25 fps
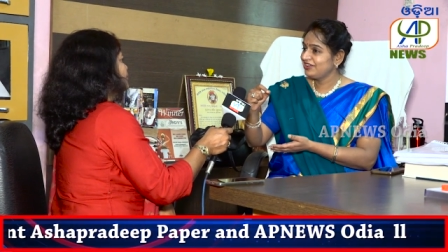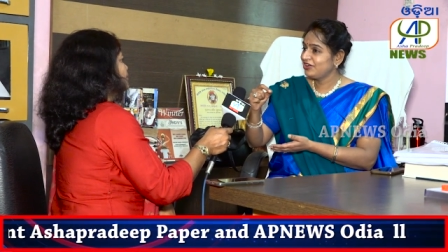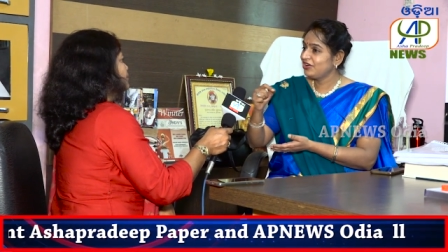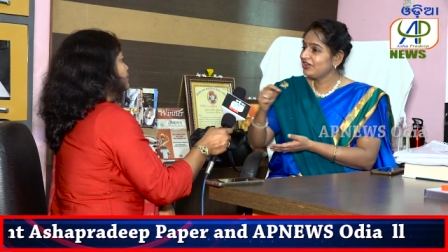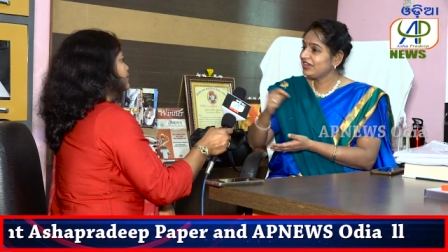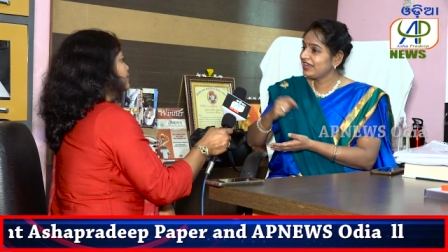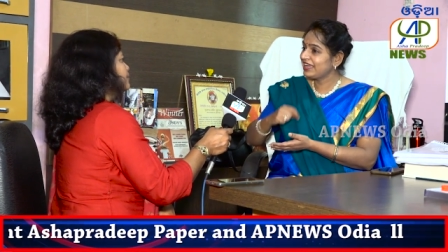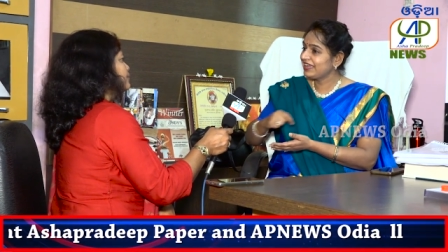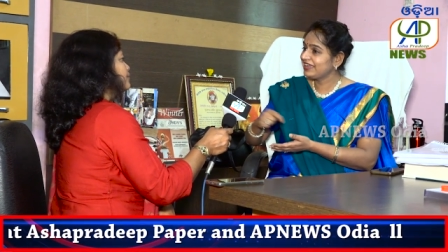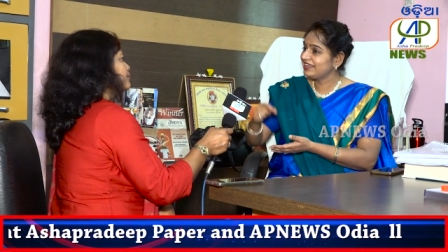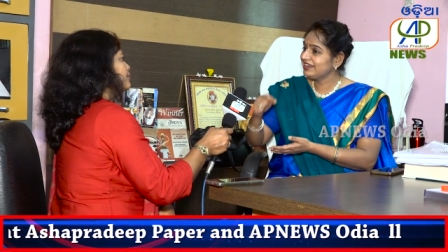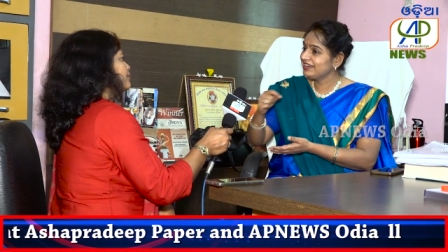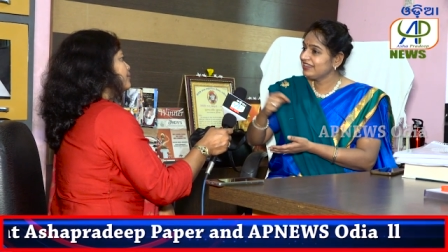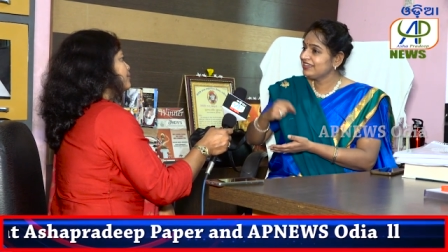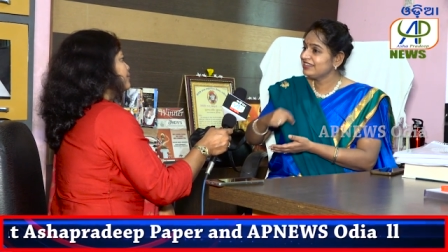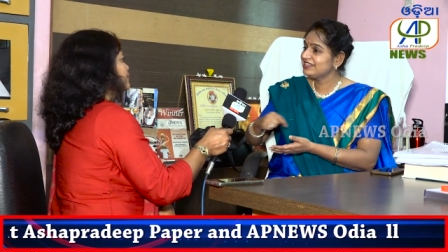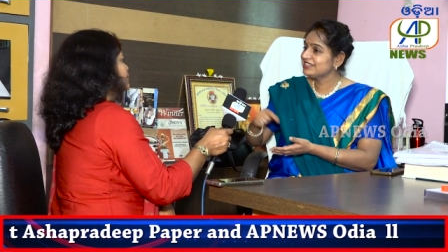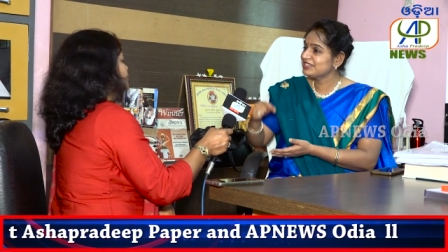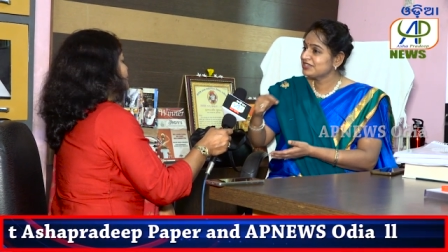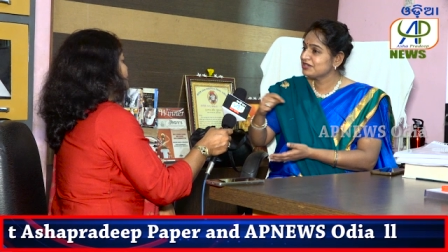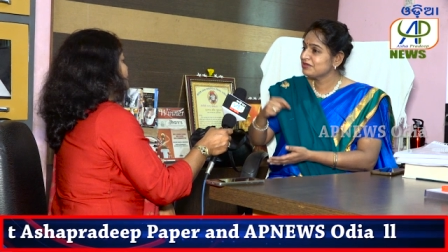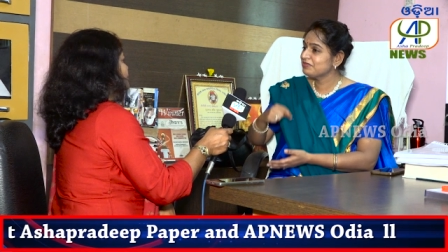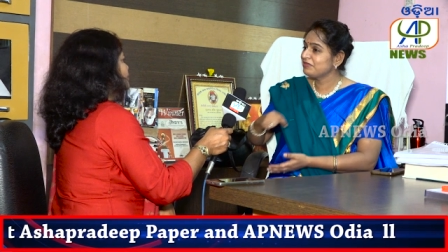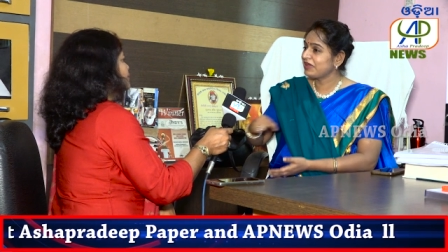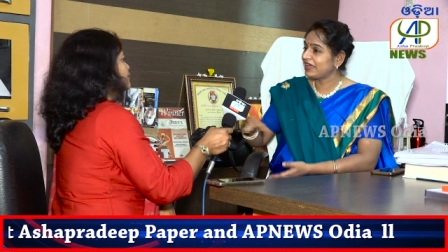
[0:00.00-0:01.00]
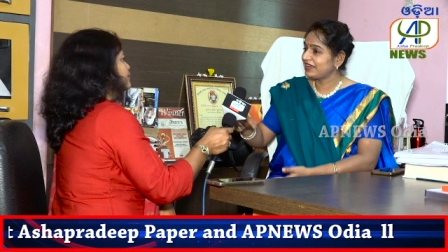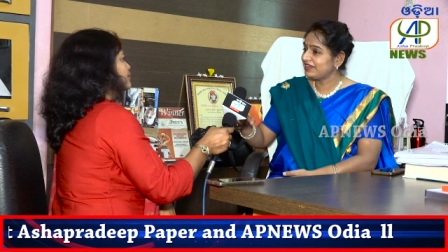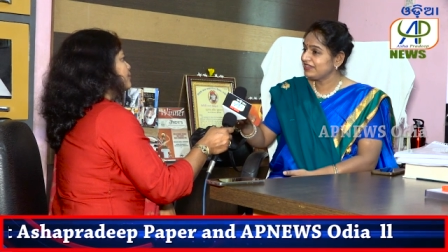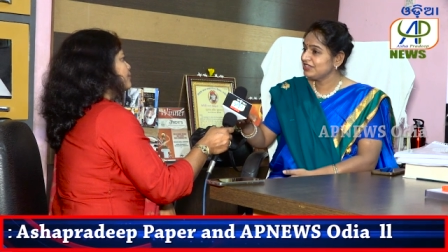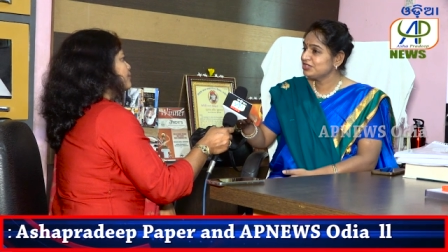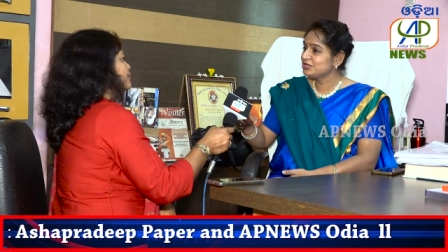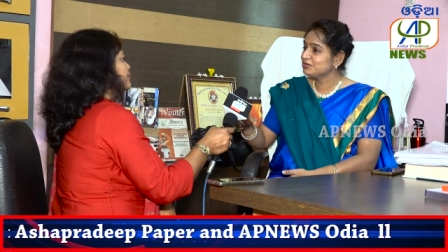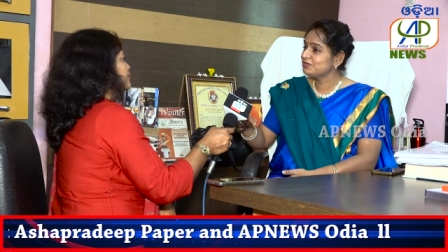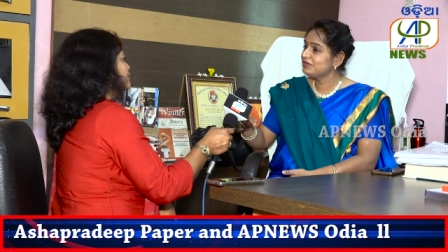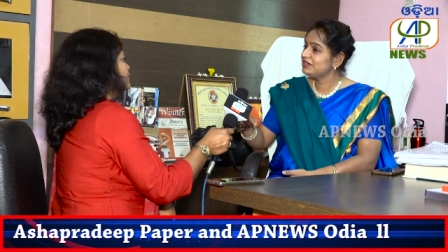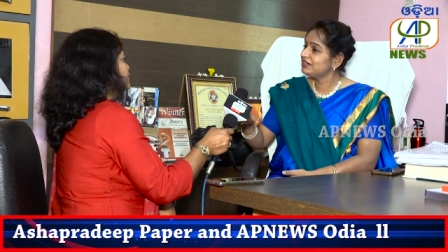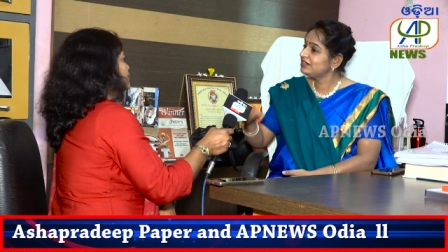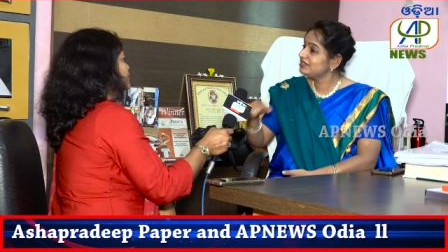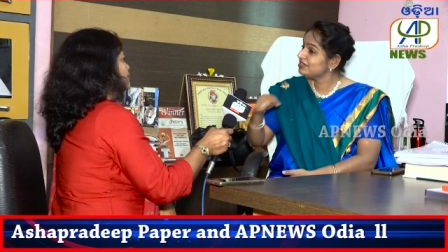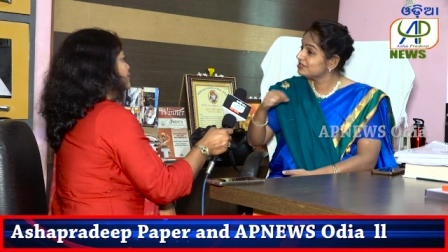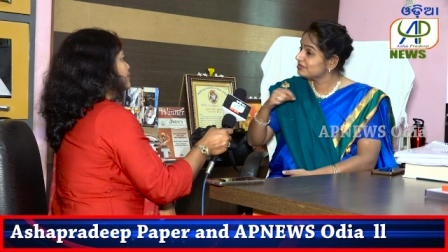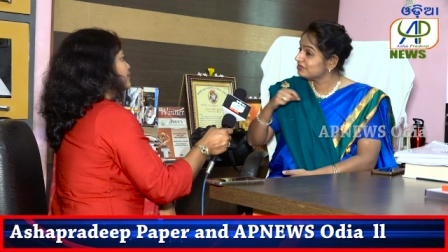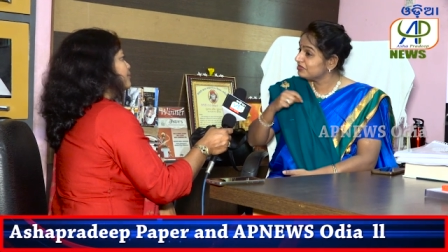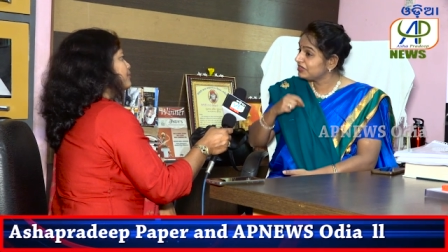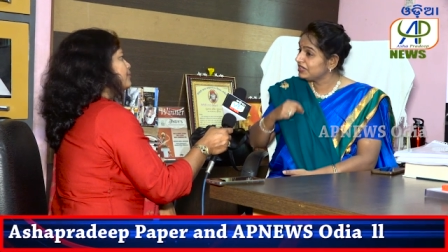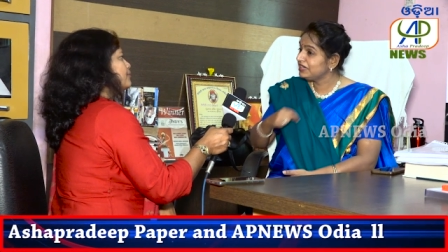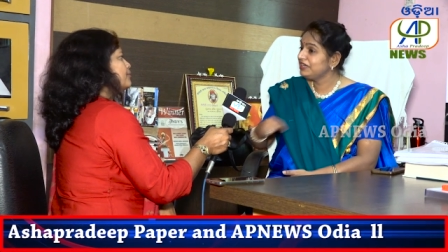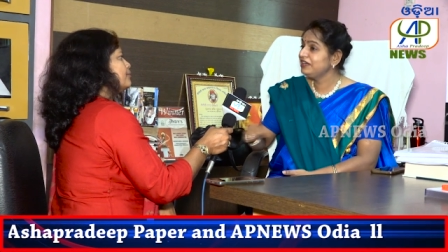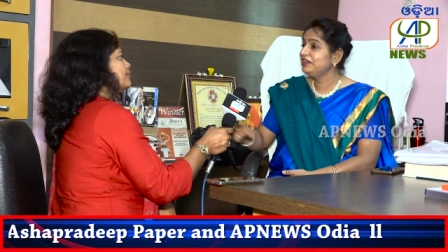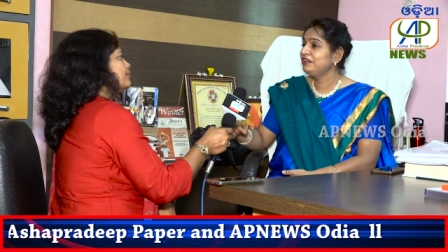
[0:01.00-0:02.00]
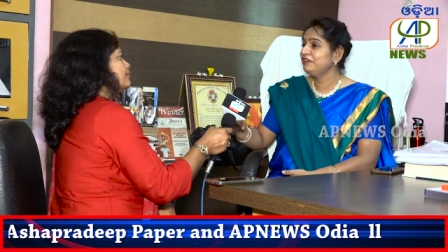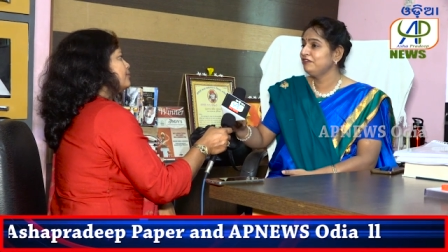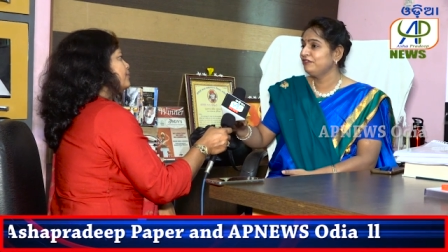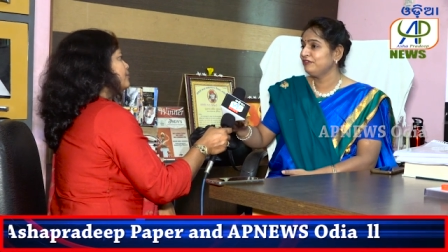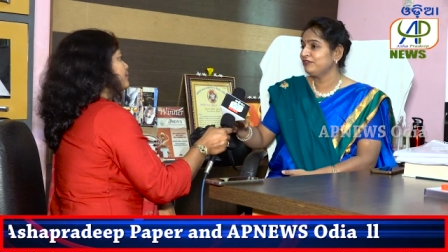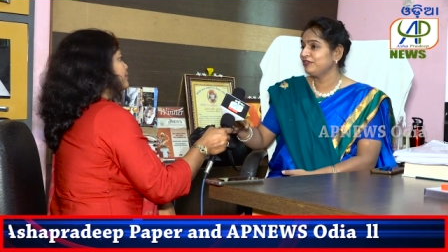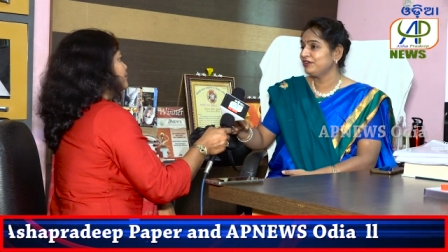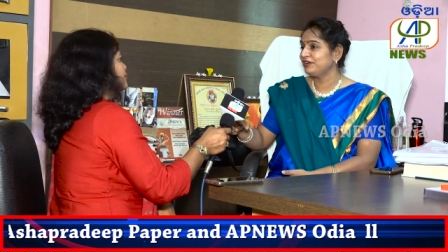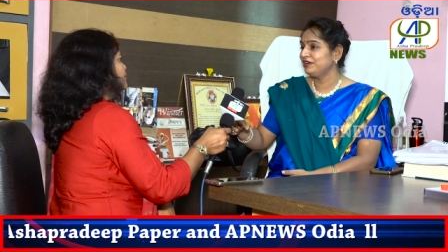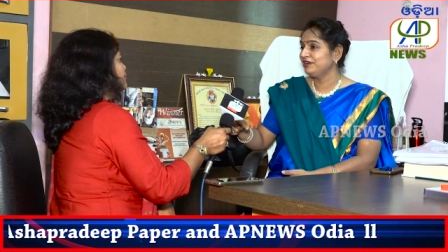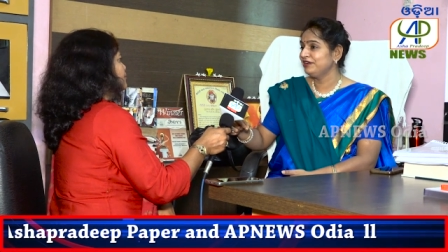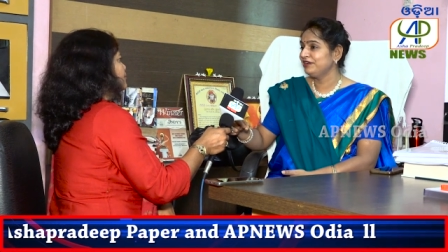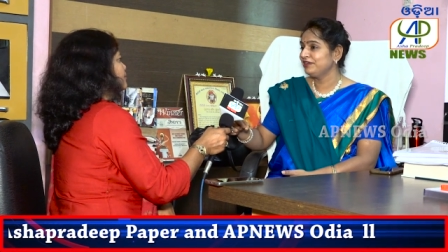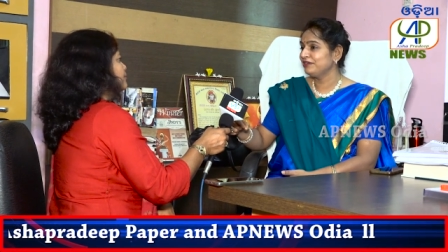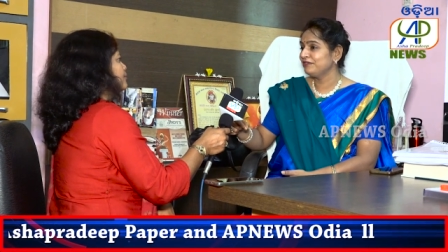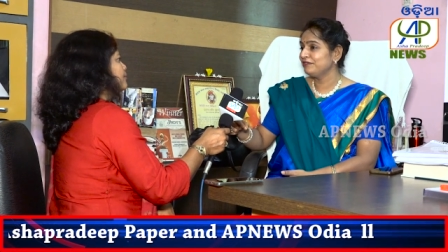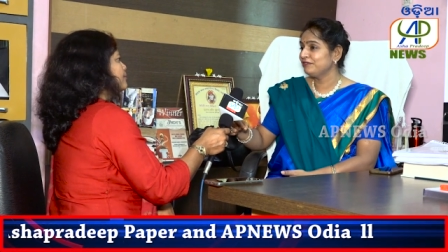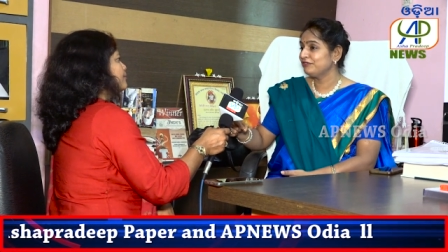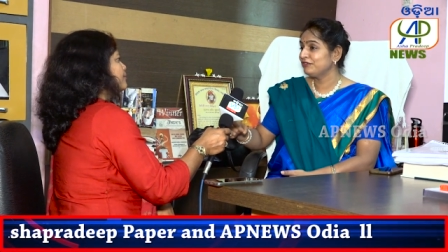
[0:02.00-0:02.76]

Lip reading: on agriculture management is very different